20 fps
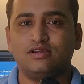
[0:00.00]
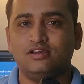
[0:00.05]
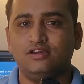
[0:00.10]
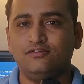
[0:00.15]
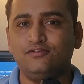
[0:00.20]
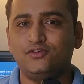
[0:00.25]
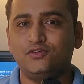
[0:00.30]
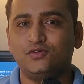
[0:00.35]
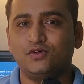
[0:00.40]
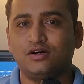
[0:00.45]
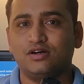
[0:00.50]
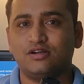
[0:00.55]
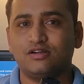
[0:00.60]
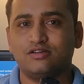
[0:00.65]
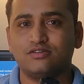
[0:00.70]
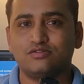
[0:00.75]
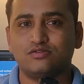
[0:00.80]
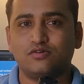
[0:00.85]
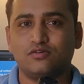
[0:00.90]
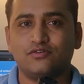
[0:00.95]
If you are
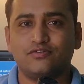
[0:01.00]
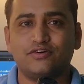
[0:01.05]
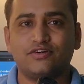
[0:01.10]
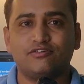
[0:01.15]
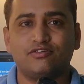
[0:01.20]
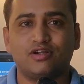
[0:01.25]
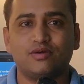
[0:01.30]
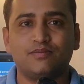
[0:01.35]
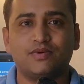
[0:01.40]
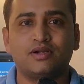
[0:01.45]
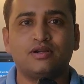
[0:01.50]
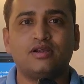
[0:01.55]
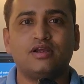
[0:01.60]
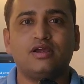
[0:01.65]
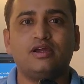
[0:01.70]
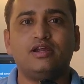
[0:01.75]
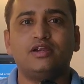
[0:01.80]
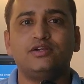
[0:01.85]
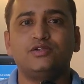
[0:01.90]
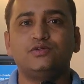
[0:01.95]
a software developer
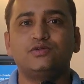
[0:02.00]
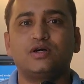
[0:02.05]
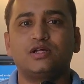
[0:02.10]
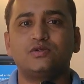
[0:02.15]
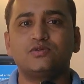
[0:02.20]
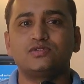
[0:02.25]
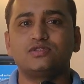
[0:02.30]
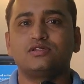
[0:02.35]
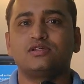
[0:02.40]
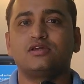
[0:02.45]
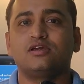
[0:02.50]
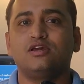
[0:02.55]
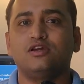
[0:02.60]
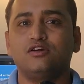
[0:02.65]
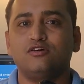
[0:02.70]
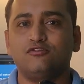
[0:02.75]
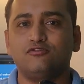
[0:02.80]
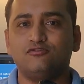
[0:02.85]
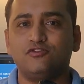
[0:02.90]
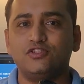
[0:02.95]
and you are using
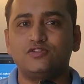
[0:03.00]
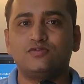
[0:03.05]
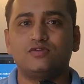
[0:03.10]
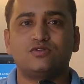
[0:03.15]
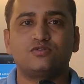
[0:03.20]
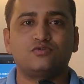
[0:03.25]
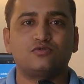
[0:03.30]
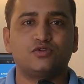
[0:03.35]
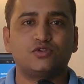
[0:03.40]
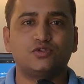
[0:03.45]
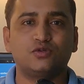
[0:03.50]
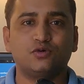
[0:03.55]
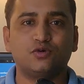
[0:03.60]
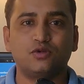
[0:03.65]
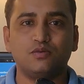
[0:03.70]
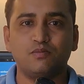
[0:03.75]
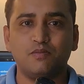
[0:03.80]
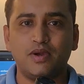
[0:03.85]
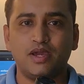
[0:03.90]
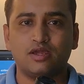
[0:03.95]
Visual Studio
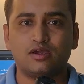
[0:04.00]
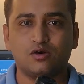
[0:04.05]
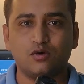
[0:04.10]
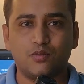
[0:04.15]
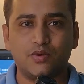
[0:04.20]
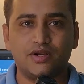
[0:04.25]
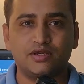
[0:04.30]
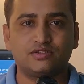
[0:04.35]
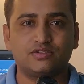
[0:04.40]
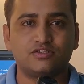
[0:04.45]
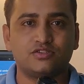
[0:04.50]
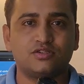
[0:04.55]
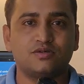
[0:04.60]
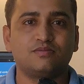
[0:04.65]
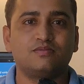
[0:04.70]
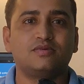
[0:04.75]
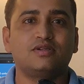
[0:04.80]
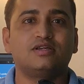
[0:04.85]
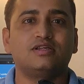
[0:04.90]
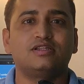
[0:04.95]
on Mac operating
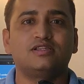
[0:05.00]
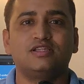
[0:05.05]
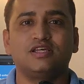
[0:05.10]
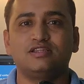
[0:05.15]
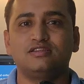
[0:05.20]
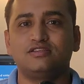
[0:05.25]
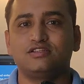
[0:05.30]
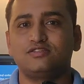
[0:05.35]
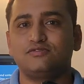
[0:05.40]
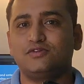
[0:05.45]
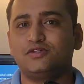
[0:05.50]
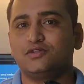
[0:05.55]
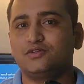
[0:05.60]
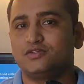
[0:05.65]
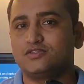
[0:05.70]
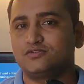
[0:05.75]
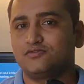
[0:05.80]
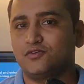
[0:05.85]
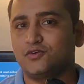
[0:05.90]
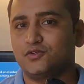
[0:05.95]
system, then this video
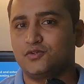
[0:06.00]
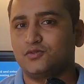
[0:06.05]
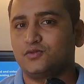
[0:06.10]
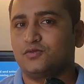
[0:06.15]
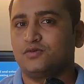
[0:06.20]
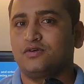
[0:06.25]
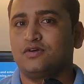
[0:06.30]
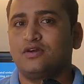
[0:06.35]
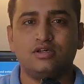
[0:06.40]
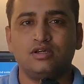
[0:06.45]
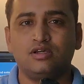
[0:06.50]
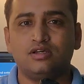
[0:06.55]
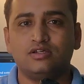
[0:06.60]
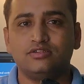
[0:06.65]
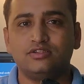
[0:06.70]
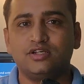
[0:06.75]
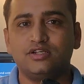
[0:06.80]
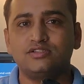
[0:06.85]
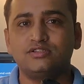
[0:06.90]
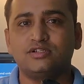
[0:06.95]
is for you.
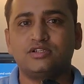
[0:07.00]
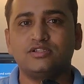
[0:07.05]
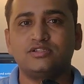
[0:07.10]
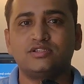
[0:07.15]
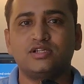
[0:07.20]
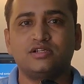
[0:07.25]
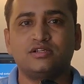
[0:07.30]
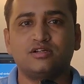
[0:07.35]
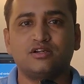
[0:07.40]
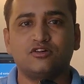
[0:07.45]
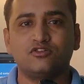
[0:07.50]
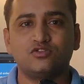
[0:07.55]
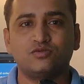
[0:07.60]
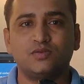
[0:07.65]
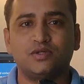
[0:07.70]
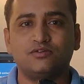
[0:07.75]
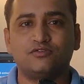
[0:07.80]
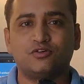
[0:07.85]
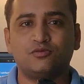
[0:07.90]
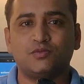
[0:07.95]
There is a recent
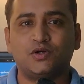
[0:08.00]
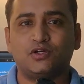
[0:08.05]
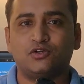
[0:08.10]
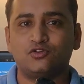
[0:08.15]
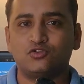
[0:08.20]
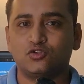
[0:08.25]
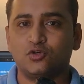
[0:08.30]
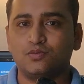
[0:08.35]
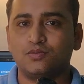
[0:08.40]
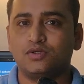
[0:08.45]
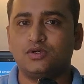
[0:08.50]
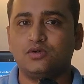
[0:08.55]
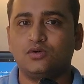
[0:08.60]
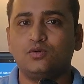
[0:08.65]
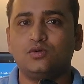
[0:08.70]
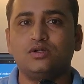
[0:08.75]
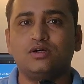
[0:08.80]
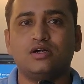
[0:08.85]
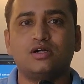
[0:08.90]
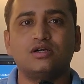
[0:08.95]
announcement from Microsoft
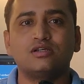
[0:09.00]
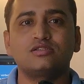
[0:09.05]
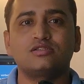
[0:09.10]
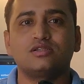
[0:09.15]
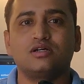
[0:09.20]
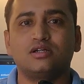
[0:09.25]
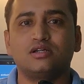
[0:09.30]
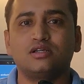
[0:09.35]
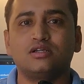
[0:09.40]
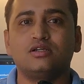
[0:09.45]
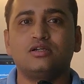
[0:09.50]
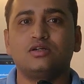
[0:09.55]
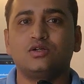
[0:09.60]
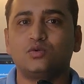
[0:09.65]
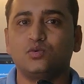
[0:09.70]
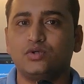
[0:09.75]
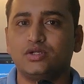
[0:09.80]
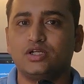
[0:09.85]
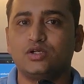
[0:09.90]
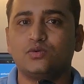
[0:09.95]
on August 30,
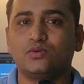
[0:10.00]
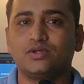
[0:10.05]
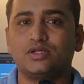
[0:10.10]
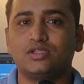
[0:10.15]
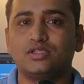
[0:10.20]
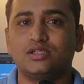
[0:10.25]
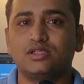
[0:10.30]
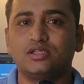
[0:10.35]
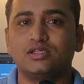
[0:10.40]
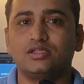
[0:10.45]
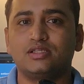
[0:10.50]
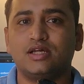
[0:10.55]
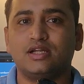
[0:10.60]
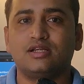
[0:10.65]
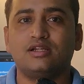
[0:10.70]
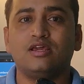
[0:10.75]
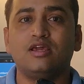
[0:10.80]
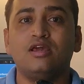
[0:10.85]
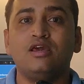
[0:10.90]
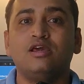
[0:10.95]
2023
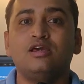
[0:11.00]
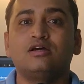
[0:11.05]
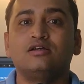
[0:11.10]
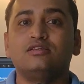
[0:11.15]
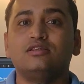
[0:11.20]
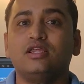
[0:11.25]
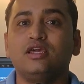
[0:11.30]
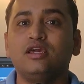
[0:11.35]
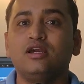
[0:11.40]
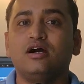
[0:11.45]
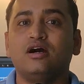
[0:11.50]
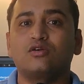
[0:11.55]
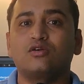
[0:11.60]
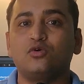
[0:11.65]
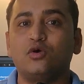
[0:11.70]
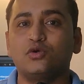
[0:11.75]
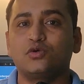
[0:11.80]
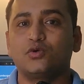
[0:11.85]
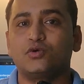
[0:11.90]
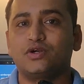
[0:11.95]
that they
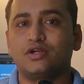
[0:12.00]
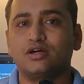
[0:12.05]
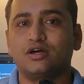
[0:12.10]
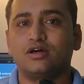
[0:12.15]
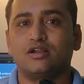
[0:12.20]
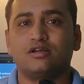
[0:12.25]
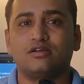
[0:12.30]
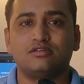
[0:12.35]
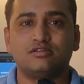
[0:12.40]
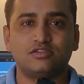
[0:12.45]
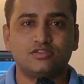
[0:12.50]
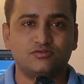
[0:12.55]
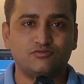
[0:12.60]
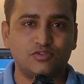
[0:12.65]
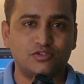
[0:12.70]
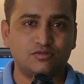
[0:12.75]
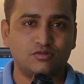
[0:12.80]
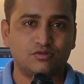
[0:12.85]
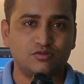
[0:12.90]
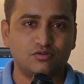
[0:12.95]
going to retire this
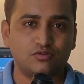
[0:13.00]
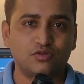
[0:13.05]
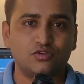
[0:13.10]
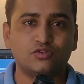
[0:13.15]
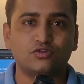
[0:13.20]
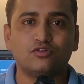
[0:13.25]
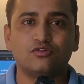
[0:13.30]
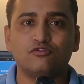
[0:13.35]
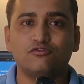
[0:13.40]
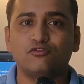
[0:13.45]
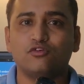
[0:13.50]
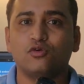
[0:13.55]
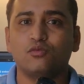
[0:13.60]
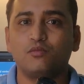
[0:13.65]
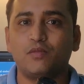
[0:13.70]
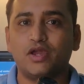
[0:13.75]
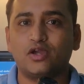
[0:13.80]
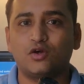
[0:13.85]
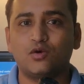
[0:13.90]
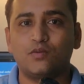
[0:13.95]
Visual Studio for
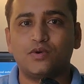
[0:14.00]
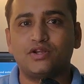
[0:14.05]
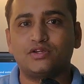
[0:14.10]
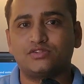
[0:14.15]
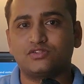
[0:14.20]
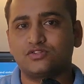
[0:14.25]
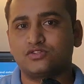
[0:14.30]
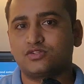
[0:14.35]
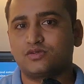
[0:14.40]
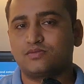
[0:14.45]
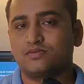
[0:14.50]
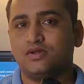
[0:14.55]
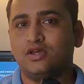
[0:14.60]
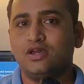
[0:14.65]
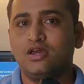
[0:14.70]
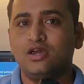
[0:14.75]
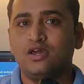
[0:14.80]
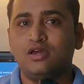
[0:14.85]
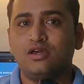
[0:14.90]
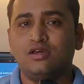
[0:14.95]
Mac operating system.
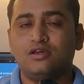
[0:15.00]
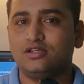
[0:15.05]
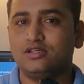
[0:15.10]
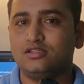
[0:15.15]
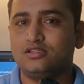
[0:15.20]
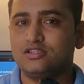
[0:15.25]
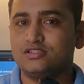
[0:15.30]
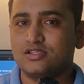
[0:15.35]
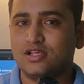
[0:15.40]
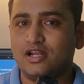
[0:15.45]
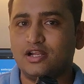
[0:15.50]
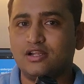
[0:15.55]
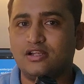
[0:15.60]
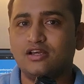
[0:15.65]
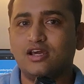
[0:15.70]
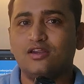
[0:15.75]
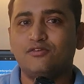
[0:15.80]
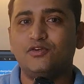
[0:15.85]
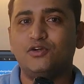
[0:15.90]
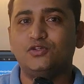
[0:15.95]
In this
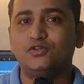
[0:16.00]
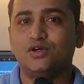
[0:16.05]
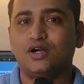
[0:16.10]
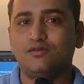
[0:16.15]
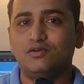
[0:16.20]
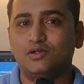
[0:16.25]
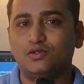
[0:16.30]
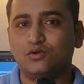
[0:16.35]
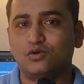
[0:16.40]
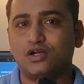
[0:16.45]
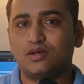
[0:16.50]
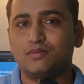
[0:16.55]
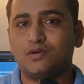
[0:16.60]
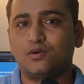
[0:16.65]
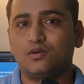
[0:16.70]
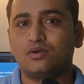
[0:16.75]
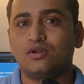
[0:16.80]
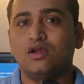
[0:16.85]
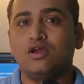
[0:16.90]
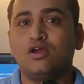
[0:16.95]
entire video, I will talk
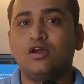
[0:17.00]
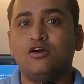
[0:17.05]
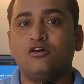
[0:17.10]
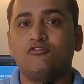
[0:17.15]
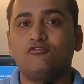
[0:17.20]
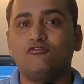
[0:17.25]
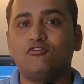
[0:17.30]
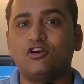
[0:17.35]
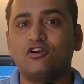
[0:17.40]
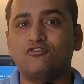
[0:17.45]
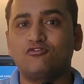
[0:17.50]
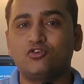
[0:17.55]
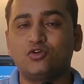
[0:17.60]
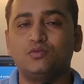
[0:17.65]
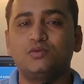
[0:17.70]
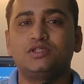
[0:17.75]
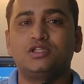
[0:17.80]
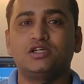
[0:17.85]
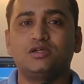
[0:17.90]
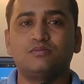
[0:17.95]
about what would
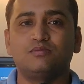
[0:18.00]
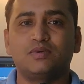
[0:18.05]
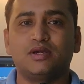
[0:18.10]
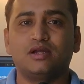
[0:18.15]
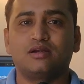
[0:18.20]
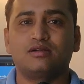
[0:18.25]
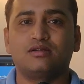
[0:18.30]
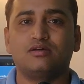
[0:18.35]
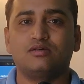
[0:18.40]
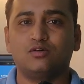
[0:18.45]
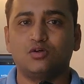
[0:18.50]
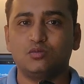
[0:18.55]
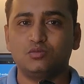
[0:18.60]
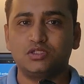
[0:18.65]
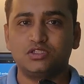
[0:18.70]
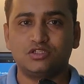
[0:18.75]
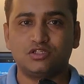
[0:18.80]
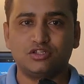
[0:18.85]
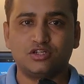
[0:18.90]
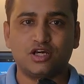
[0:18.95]
be the impact of
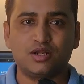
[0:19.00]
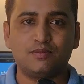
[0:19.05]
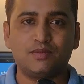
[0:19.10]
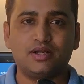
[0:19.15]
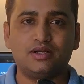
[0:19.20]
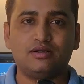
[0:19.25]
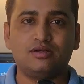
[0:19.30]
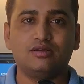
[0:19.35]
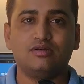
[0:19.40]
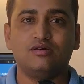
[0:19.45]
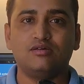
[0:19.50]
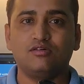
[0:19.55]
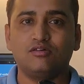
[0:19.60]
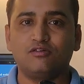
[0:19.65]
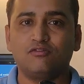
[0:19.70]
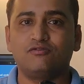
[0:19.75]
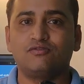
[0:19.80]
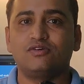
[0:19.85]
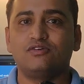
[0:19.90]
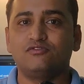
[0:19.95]
this retirement
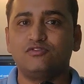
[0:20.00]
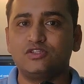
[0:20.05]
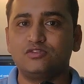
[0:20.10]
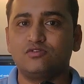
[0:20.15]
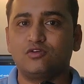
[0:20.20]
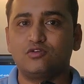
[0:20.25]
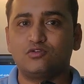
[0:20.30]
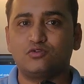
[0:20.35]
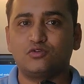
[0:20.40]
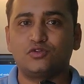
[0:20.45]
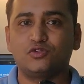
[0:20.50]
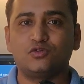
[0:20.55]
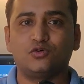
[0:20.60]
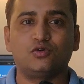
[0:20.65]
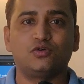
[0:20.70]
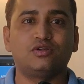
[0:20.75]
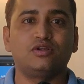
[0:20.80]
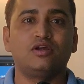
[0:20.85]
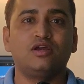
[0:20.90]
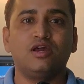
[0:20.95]
of Visual Studio
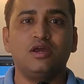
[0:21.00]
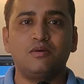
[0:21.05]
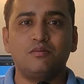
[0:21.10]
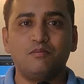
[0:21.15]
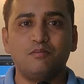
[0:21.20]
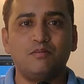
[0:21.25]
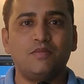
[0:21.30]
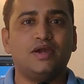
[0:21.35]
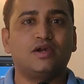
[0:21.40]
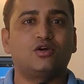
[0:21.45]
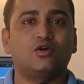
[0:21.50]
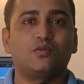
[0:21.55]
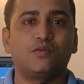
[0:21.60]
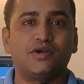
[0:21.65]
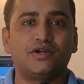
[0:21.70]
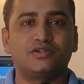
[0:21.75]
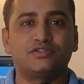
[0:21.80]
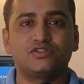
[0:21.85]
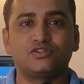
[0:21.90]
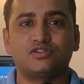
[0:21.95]
on Mac
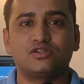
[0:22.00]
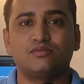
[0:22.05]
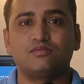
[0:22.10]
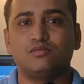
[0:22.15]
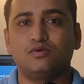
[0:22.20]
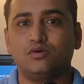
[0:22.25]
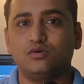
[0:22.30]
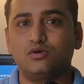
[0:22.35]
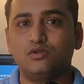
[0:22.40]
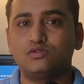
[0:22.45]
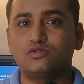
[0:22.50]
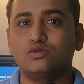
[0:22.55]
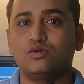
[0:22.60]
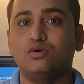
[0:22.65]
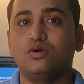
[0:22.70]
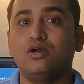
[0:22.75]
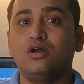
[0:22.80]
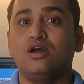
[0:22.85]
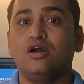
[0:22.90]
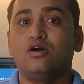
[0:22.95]
operating system.
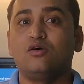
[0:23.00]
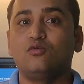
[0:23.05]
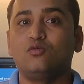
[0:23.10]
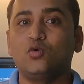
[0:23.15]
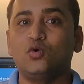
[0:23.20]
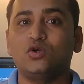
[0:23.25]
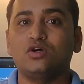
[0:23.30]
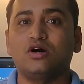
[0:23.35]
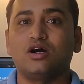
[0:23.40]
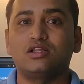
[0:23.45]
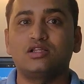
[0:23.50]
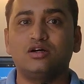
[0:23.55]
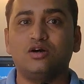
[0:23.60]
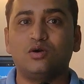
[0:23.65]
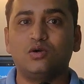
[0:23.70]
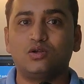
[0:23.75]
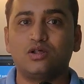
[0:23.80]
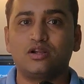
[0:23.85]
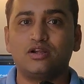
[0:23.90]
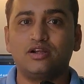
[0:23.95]
Also, what are the
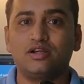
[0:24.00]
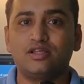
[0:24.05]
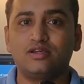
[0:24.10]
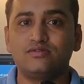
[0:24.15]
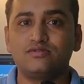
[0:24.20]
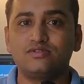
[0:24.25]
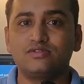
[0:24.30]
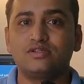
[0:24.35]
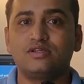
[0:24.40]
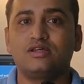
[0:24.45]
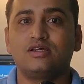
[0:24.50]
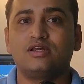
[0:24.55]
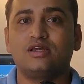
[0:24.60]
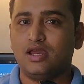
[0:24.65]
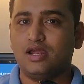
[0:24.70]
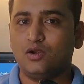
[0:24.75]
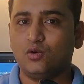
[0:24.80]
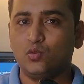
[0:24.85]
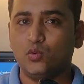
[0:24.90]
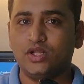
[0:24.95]
alternatives
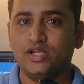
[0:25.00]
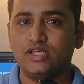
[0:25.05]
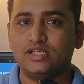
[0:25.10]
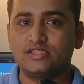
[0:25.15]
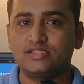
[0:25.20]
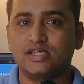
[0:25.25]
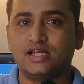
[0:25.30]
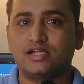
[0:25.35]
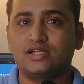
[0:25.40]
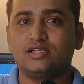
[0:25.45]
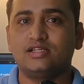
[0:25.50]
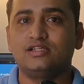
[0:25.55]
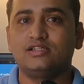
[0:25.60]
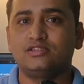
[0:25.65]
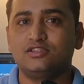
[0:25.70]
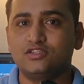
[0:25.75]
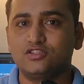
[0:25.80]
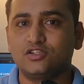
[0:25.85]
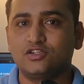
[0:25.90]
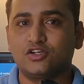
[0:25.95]
and when exactly
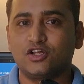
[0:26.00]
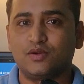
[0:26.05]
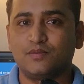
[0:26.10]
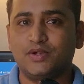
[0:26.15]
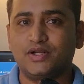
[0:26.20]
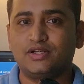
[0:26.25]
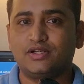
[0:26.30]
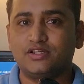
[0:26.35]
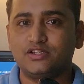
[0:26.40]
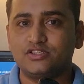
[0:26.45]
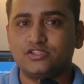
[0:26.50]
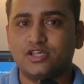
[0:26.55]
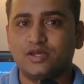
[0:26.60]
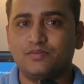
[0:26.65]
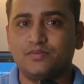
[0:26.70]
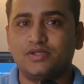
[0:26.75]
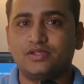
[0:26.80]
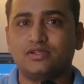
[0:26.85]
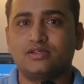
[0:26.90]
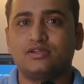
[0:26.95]
this retirement is
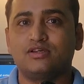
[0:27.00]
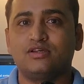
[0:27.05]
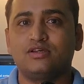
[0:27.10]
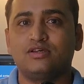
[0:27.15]
happening.